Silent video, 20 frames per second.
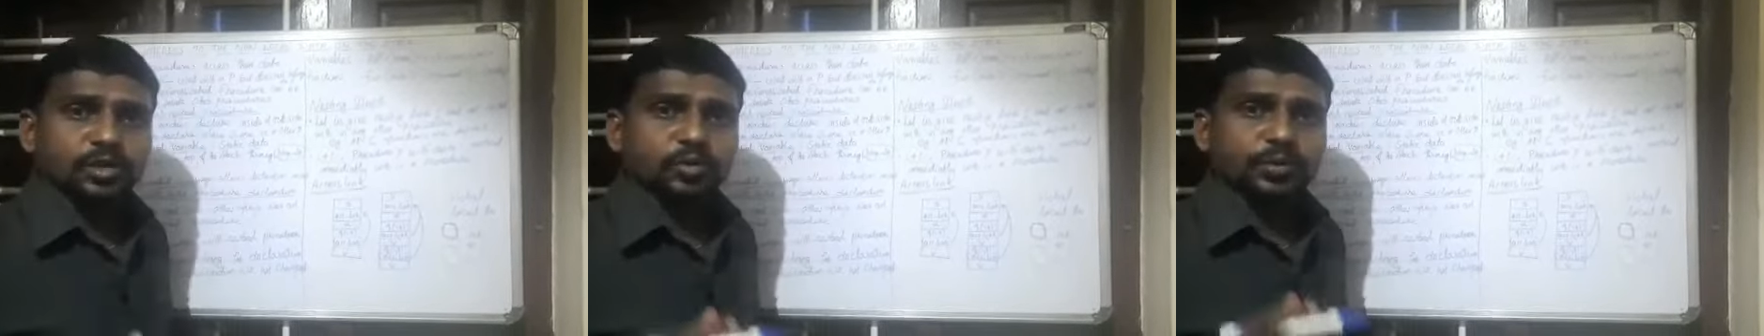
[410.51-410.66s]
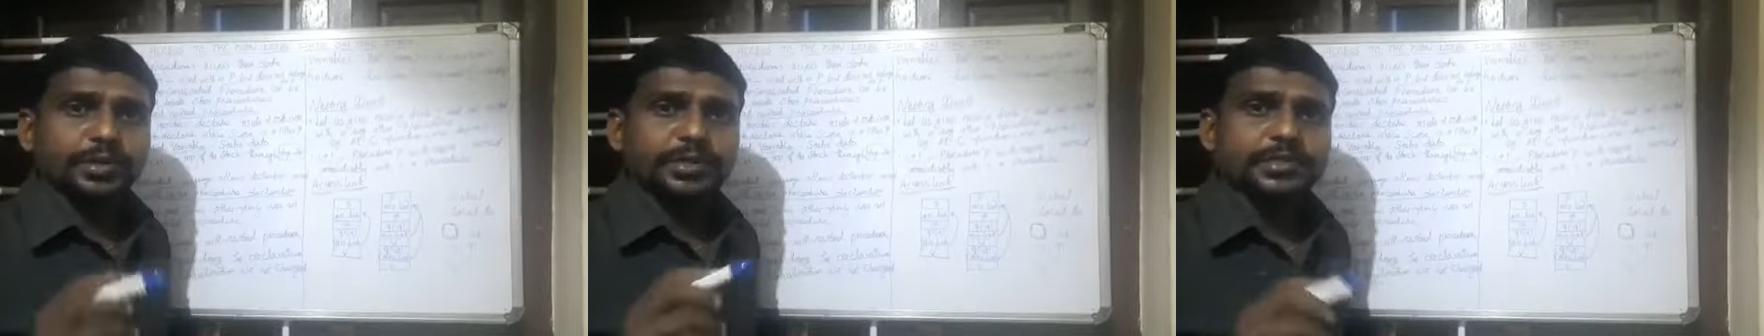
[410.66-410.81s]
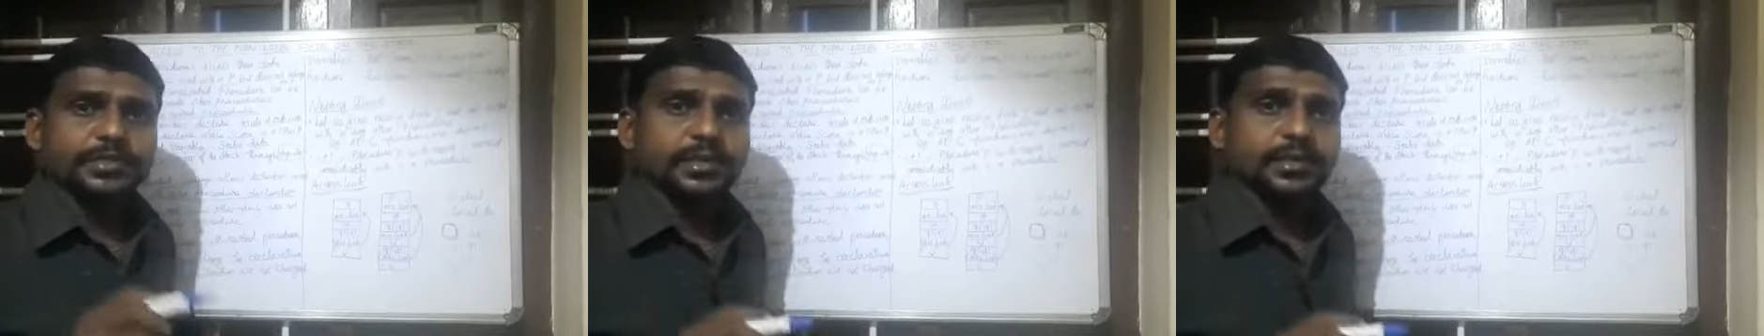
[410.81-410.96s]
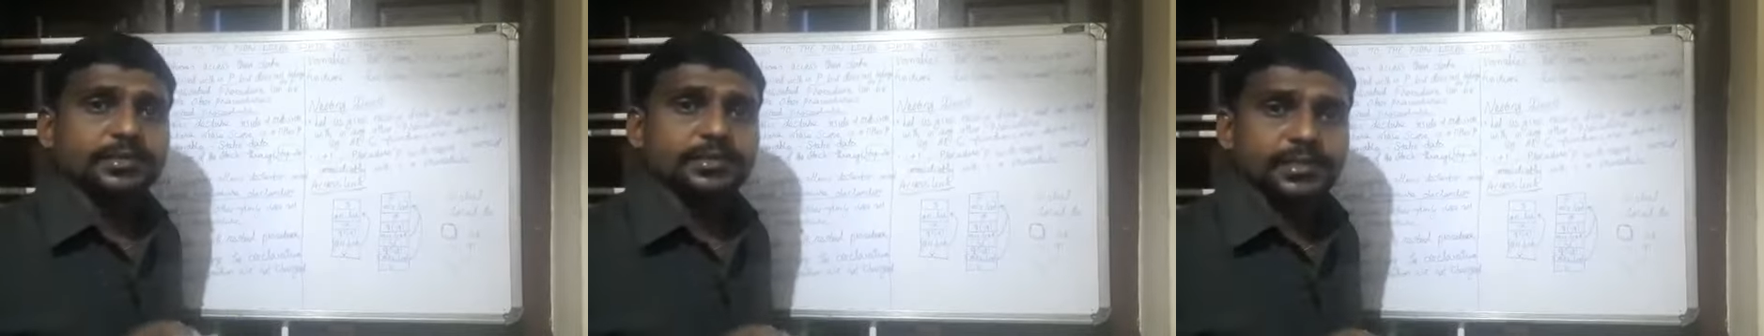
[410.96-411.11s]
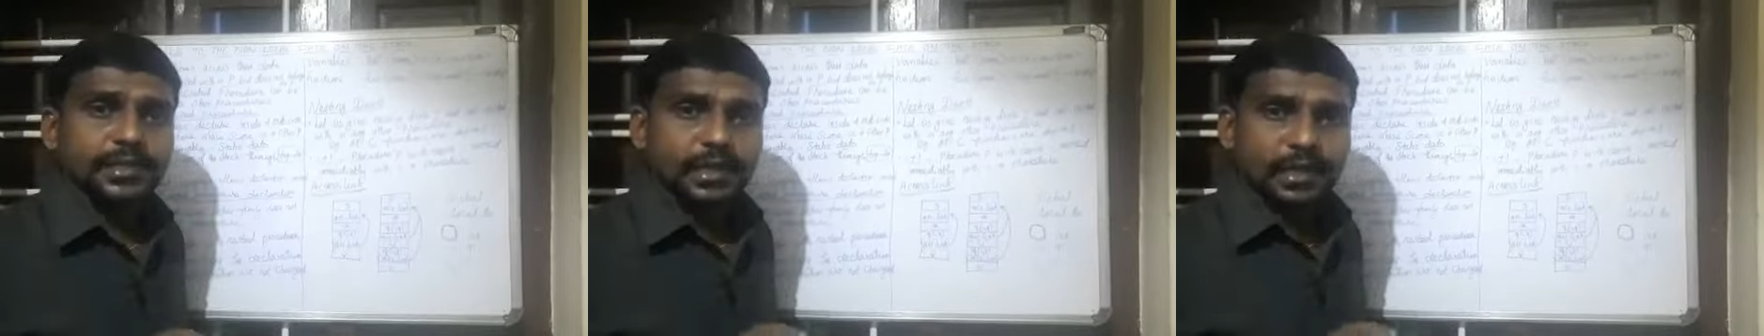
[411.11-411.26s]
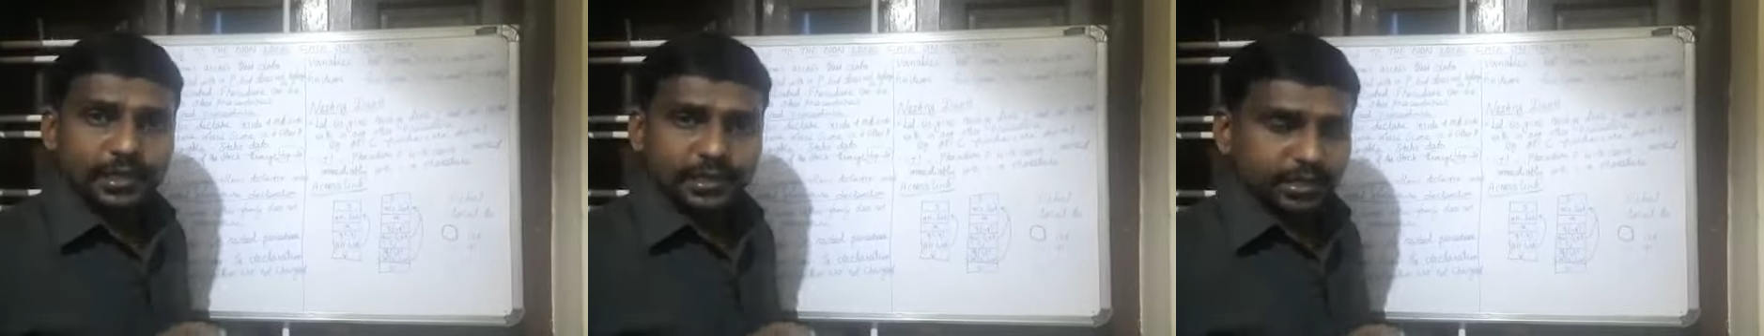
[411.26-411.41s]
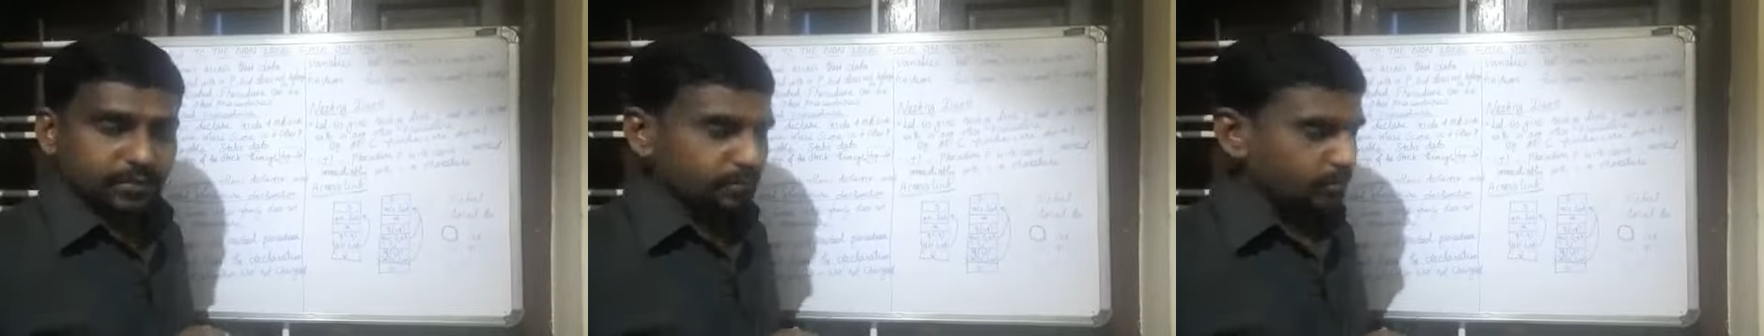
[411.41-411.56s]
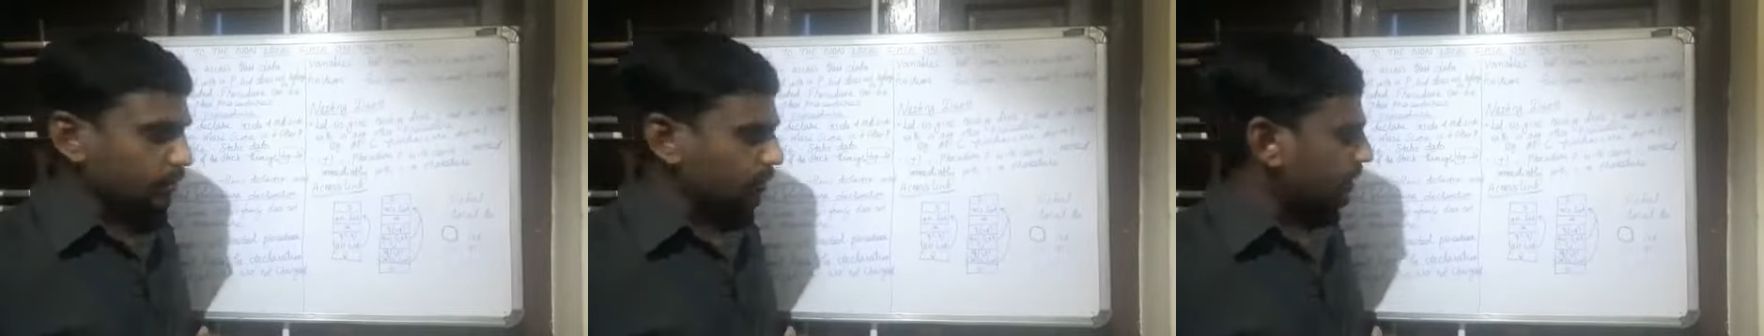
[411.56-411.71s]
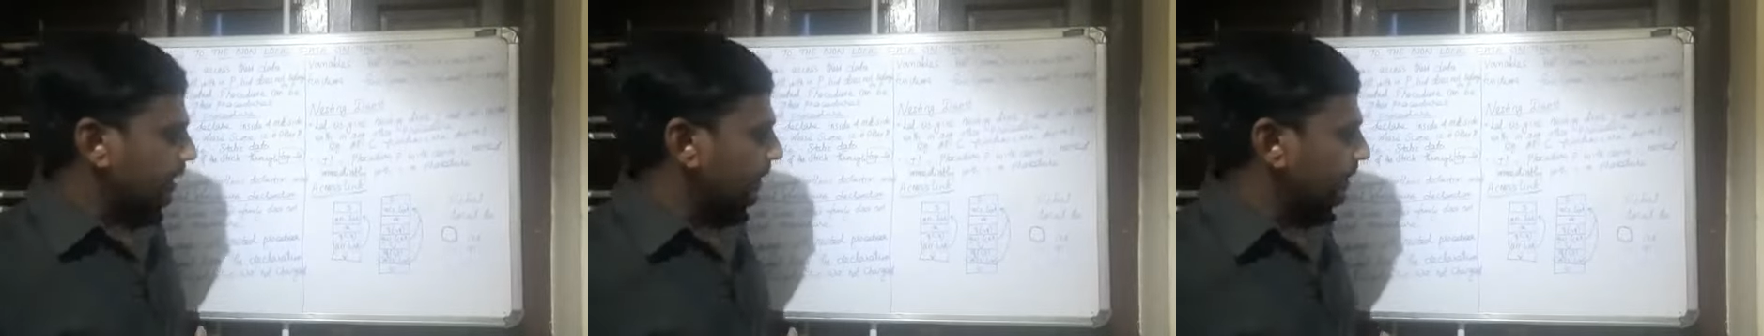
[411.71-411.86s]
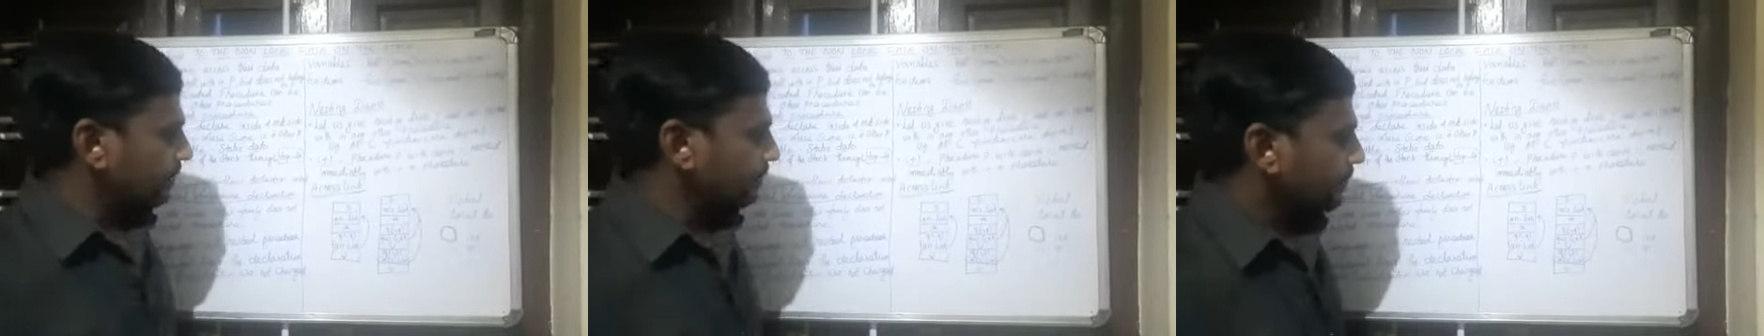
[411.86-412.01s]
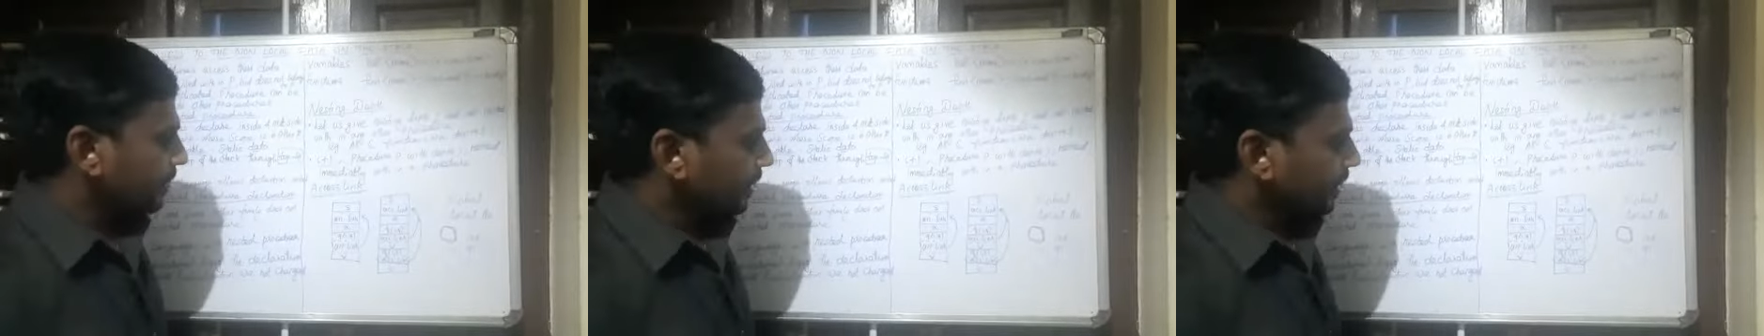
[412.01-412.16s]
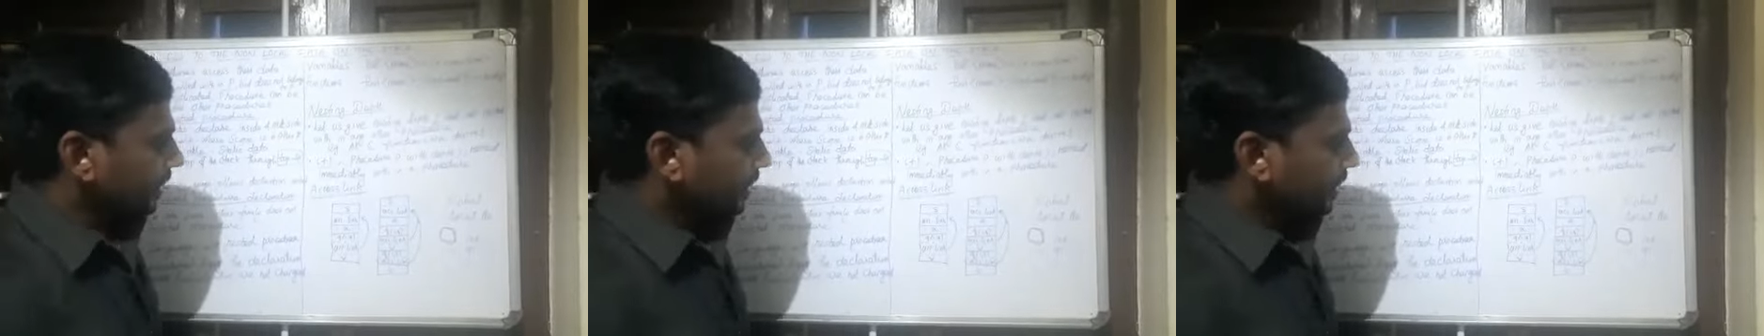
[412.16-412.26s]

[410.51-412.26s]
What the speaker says: quicksort skeleton program,